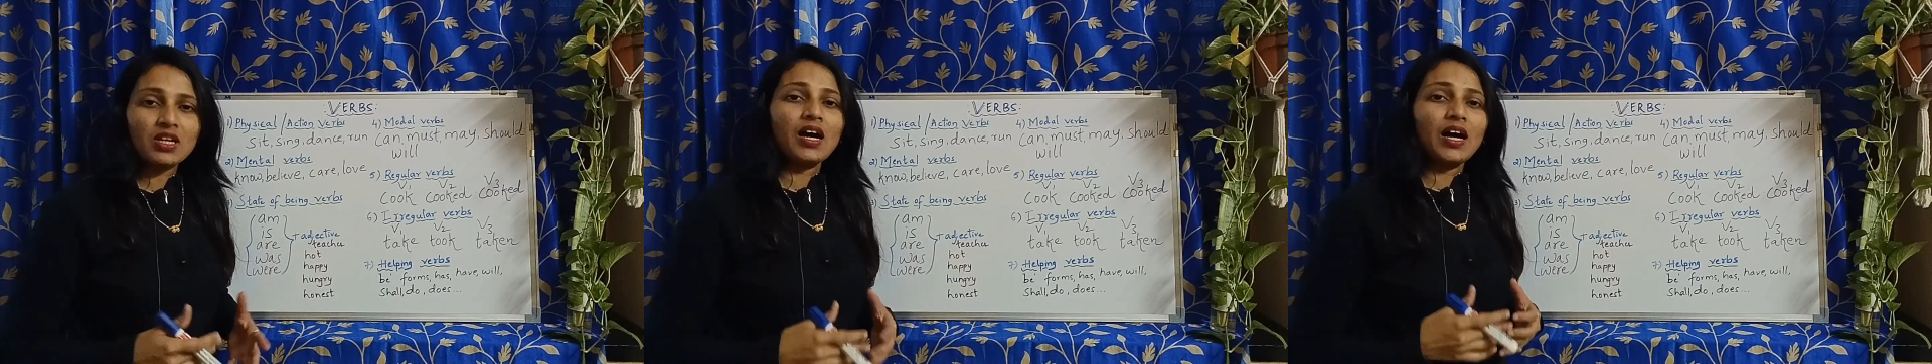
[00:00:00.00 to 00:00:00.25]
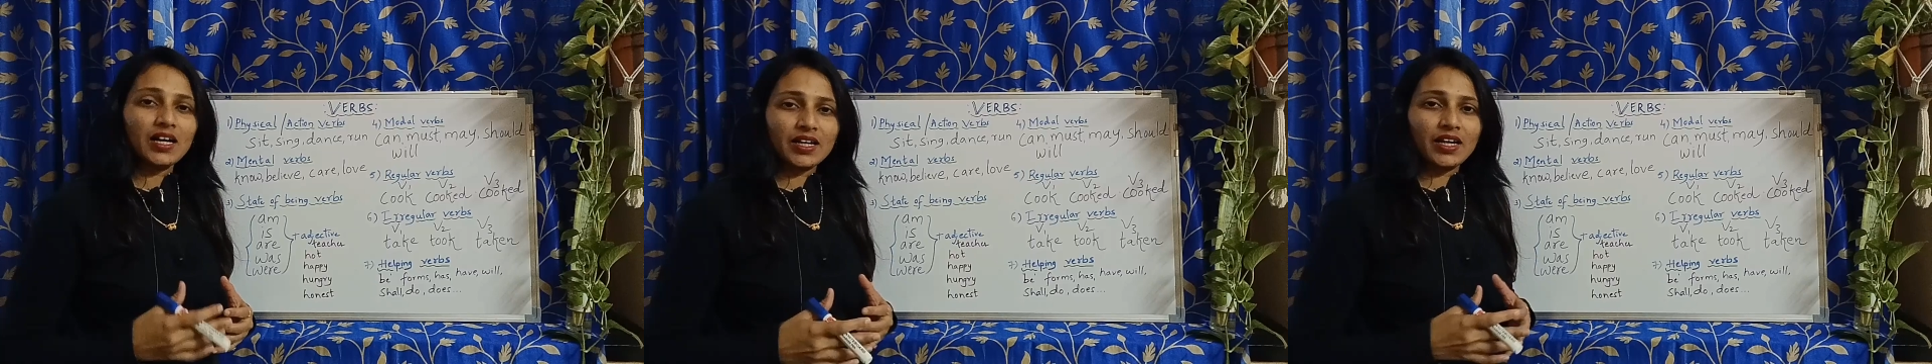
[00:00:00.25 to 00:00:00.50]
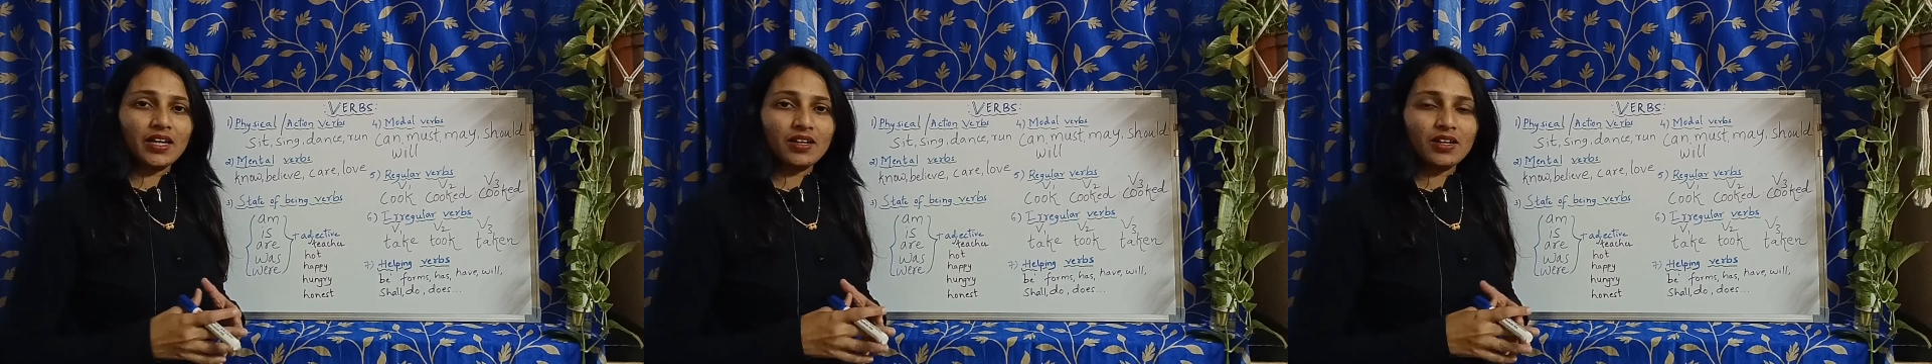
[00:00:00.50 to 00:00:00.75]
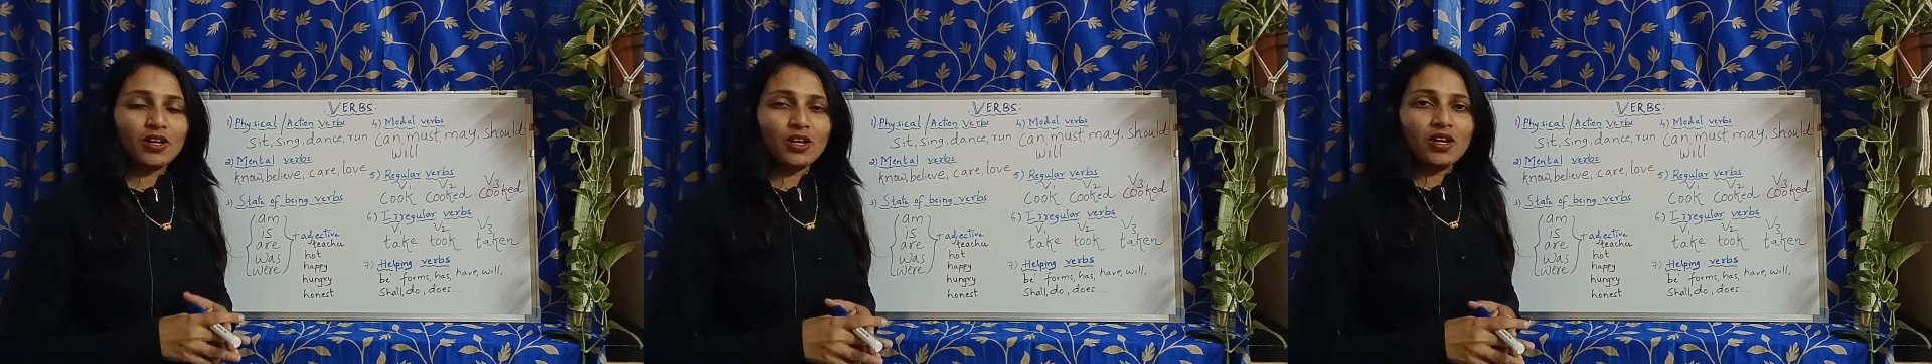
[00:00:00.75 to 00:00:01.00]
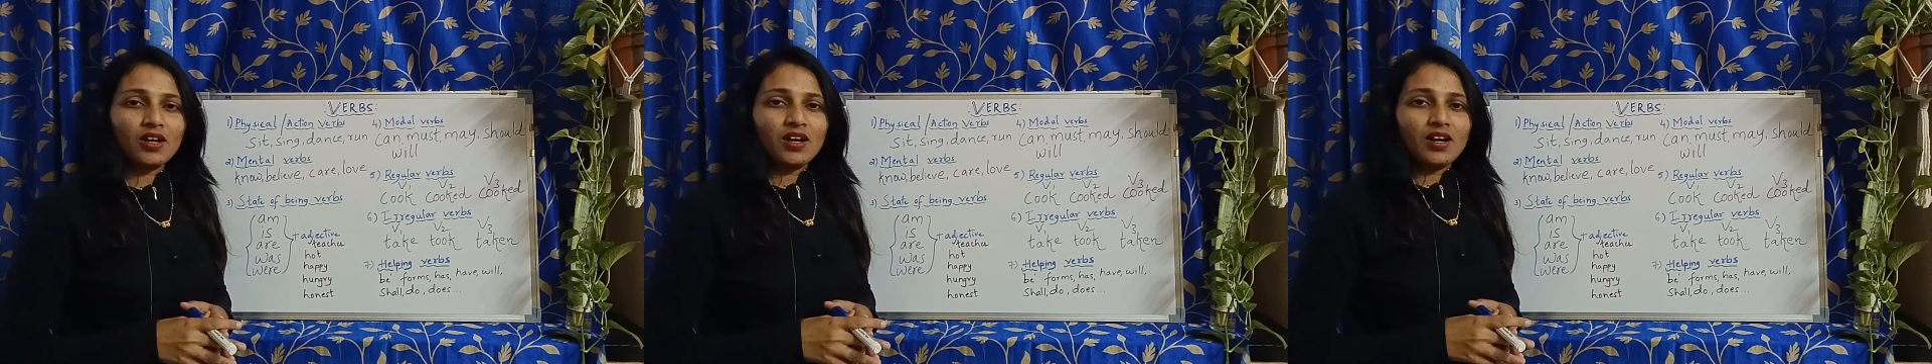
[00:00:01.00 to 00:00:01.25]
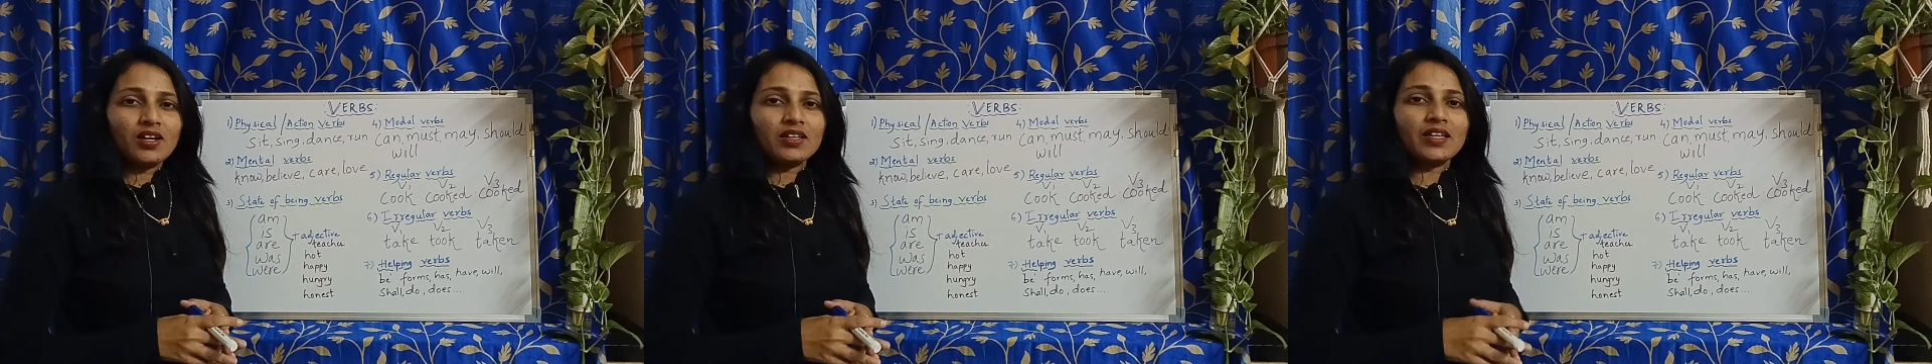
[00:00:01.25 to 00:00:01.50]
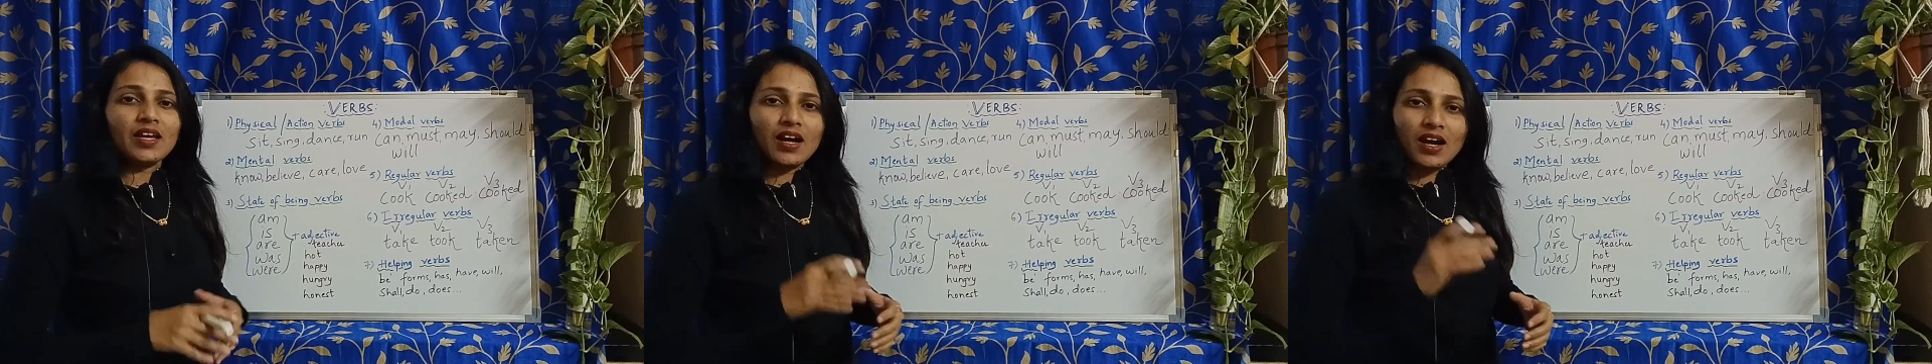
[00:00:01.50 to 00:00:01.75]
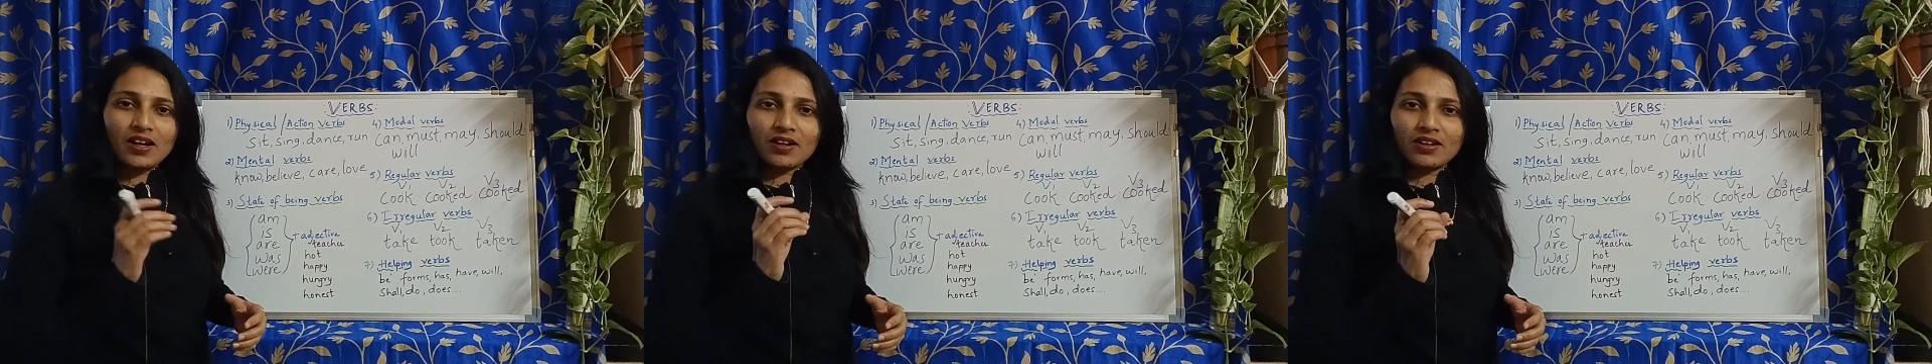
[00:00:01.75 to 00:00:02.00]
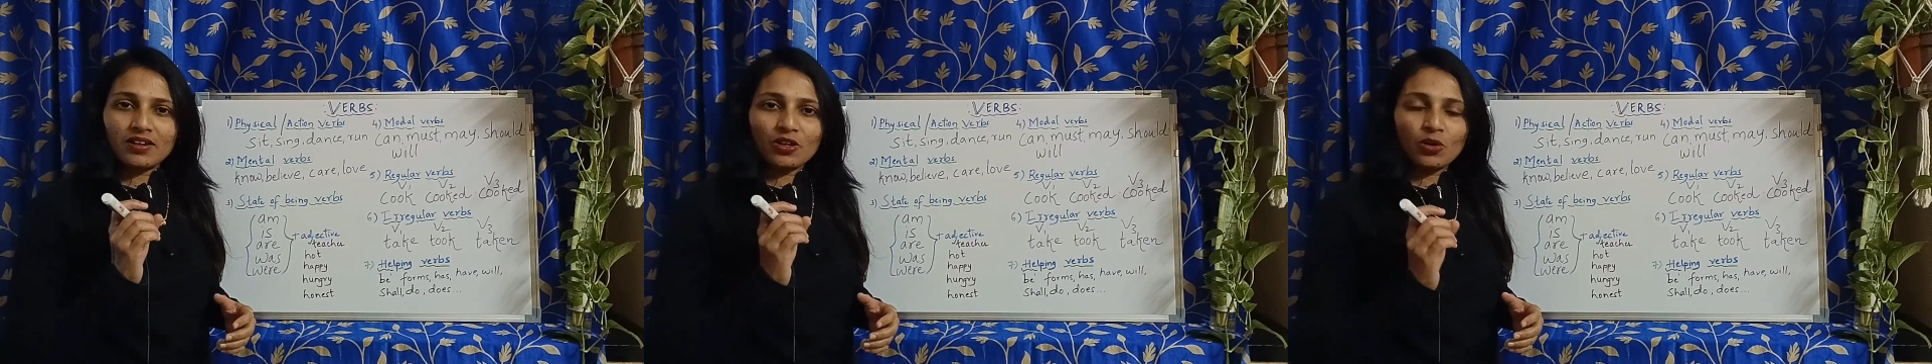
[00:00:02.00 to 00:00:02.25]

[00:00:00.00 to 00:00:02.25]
Again, they are